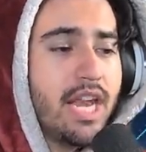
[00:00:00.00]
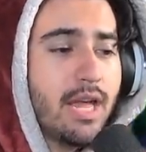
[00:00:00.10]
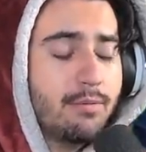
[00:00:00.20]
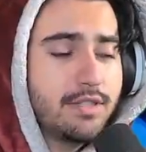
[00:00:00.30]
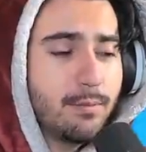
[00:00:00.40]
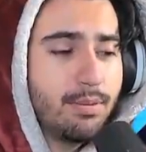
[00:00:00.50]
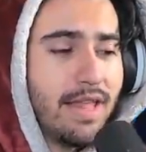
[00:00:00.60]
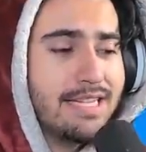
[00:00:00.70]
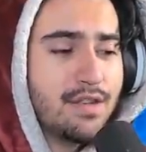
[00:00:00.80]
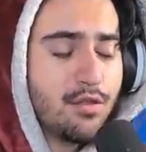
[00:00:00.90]
Being able to
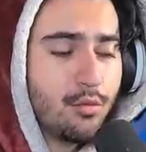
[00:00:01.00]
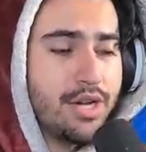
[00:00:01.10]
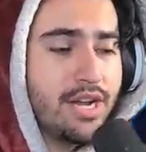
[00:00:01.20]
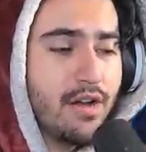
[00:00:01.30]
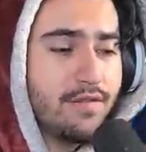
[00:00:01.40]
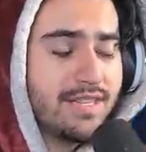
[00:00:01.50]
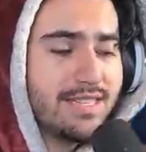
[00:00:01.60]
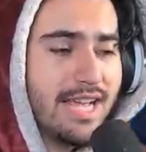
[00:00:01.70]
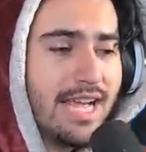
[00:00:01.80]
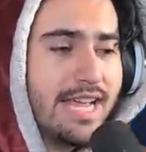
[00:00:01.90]
place 3 of
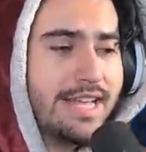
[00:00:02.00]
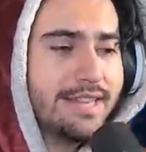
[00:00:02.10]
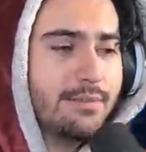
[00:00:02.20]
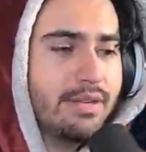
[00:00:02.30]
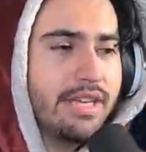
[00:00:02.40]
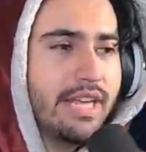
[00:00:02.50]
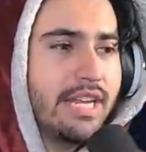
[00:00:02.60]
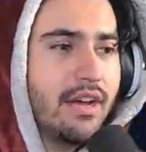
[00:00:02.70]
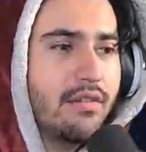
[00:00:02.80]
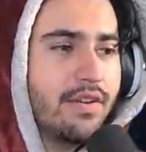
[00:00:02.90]
this guy at the
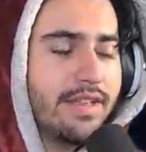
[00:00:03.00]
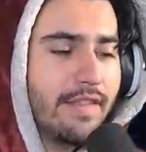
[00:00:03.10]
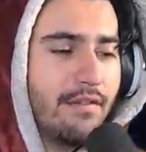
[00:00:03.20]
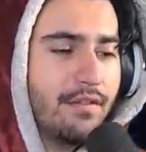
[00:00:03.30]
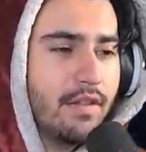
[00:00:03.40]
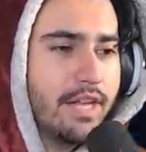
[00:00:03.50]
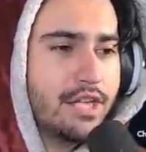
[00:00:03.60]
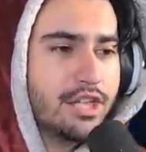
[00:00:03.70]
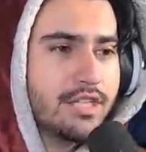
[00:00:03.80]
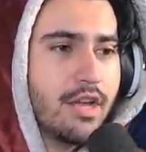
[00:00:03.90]
beginning of a level
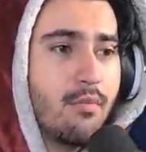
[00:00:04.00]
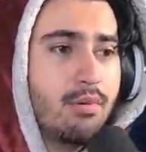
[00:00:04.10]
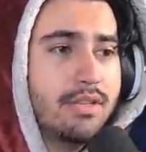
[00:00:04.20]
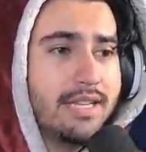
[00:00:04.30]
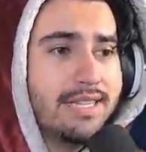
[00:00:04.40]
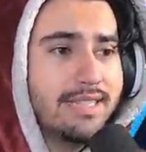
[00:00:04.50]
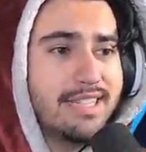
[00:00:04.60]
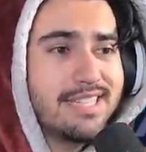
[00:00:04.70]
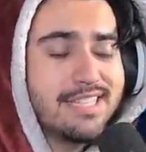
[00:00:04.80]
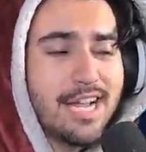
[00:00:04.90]
and just
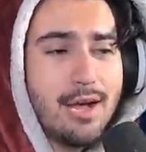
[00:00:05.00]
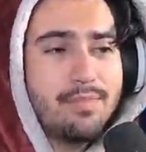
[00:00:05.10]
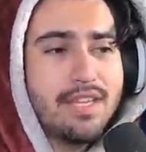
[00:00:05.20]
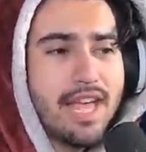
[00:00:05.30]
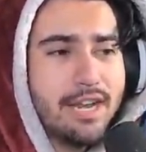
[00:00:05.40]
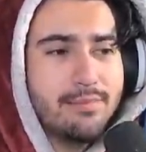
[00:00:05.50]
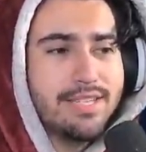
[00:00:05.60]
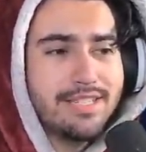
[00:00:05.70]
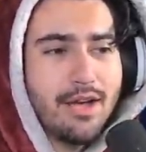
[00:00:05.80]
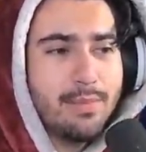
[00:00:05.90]
completely stop the
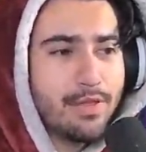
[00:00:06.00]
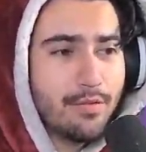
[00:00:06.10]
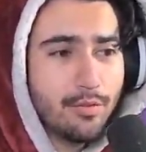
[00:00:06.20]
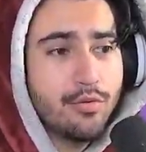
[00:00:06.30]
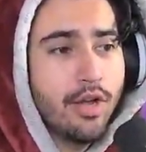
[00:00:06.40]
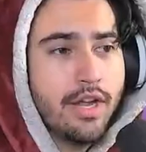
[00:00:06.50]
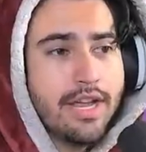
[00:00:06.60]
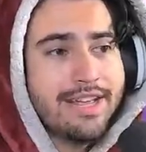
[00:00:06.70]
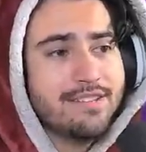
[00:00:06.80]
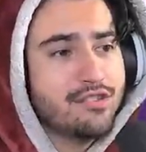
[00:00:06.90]
enemies coming through
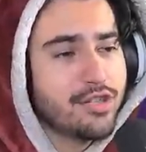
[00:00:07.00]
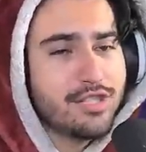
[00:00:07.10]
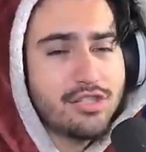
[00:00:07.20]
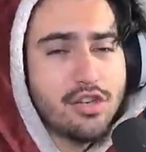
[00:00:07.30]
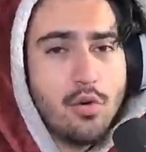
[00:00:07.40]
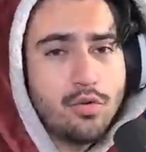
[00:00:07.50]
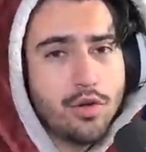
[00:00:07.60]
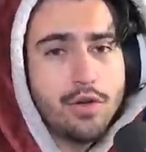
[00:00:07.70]
is just so